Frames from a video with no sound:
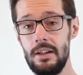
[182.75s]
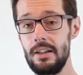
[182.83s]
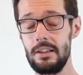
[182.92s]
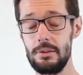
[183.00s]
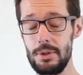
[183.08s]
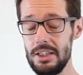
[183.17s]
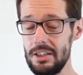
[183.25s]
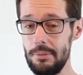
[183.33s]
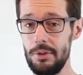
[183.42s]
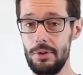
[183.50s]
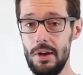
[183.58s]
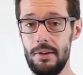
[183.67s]
In the meantime,
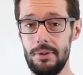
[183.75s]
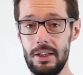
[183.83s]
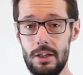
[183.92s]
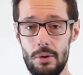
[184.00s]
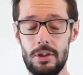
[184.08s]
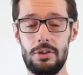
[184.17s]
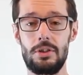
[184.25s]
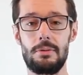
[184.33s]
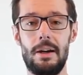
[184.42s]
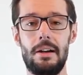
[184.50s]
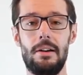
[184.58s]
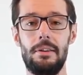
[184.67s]
if you have any questions
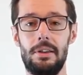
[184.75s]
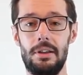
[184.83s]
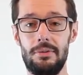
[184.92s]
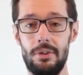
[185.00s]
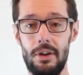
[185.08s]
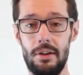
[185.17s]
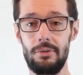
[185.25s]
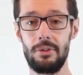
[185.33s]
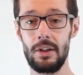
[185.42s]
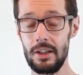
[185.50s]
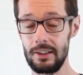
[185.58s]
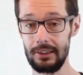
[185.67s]
about IR35,
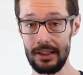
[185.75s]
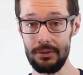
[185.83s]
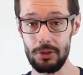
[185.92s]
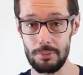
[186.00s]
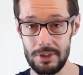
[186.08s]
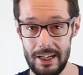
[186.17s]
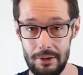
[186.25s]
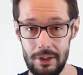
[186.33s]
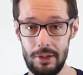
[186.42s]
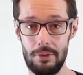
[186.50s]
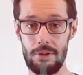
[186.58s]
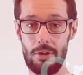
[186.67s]
leave them down
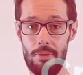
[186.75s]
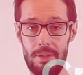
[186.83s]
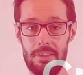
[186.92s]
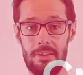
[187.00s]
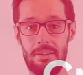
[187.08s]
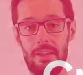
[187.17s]
here in the comments